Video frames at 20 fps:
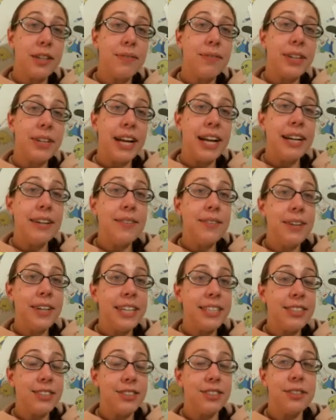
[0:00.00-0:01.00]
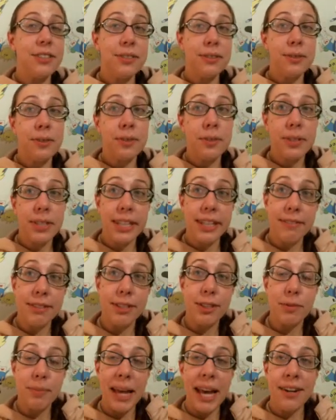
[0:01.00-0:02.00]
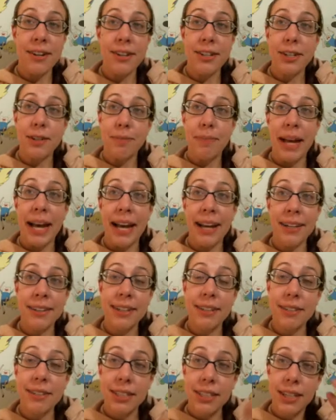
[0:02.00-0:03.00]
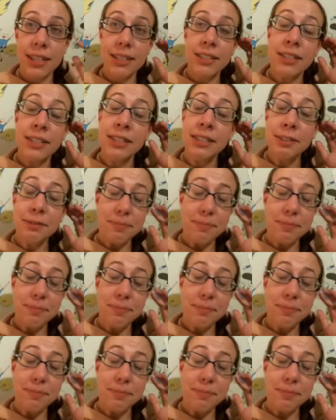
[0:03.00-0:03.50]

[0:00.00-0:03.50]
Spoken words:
but I want to give this pattern a background color.